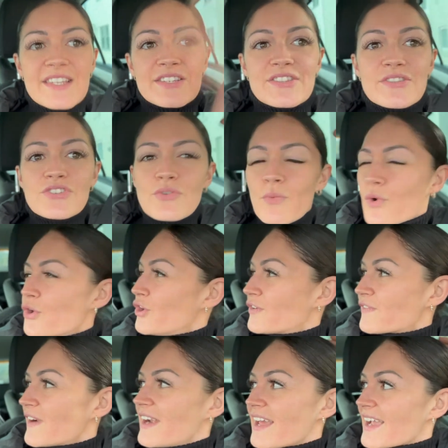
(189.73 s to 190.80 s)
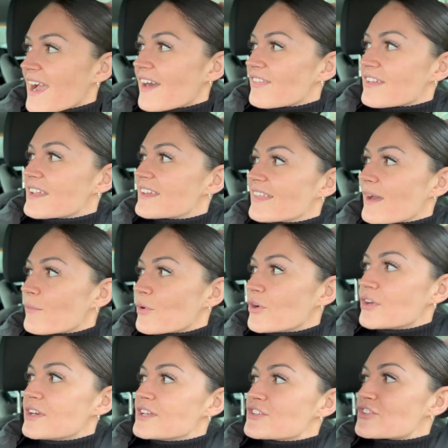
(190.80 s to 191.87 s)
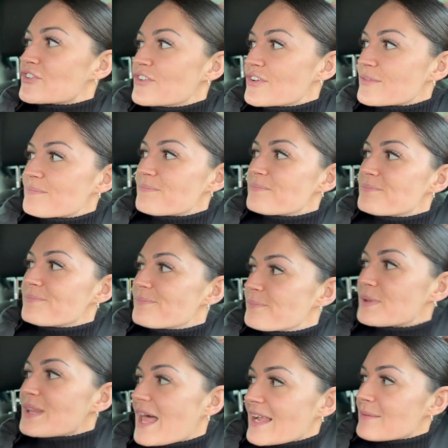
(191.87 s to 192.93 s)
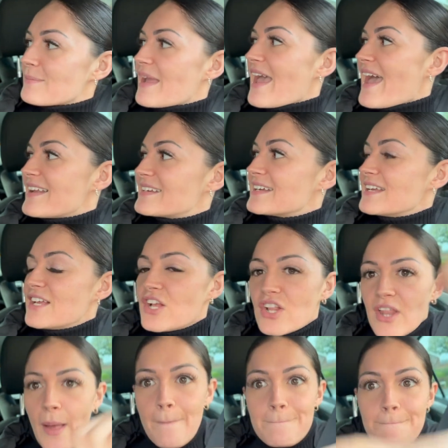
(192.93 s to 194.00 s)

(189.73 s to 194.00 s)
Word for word: There's a word for it, and I can't think of that word, and it's gonna lag my head. Like